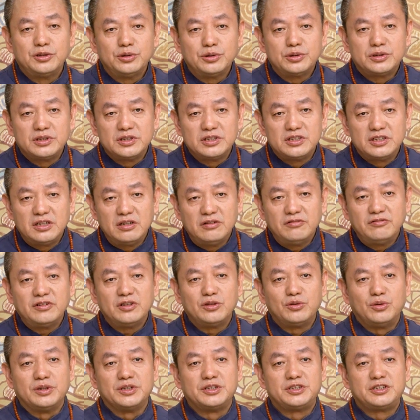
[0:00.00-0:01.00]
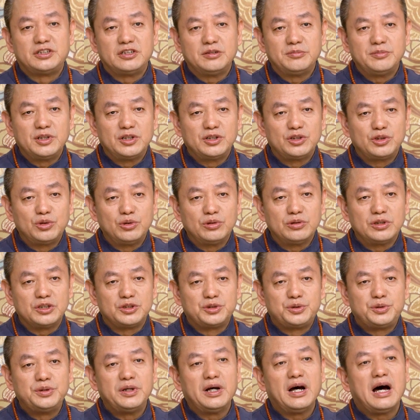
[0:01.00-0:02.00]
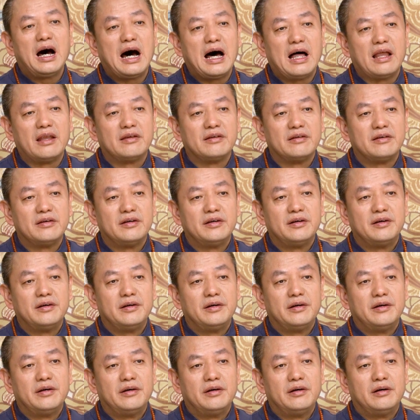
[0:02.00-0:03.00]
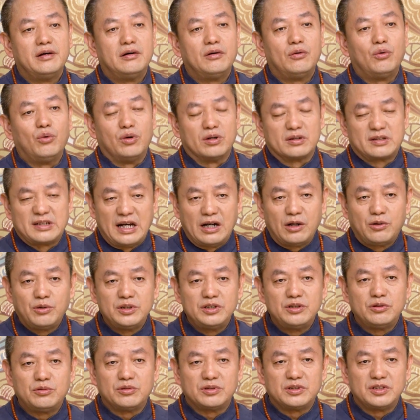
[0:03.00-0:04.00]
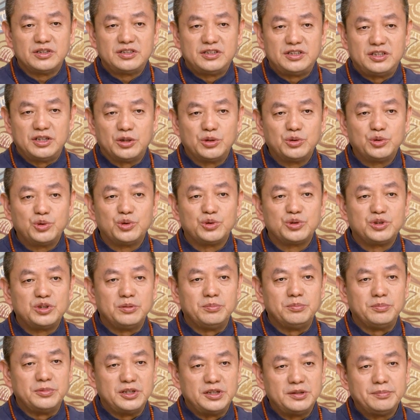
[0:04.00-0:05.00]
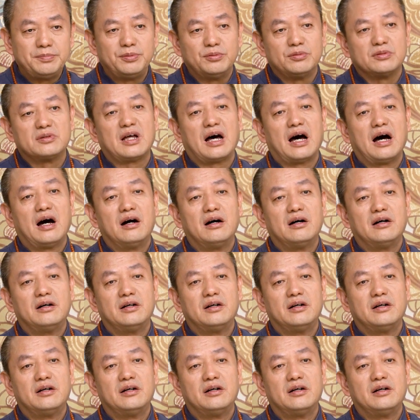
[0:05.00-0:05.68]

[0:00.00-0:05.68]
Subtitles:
Because my life has imperfections, I use my actions to make up for them.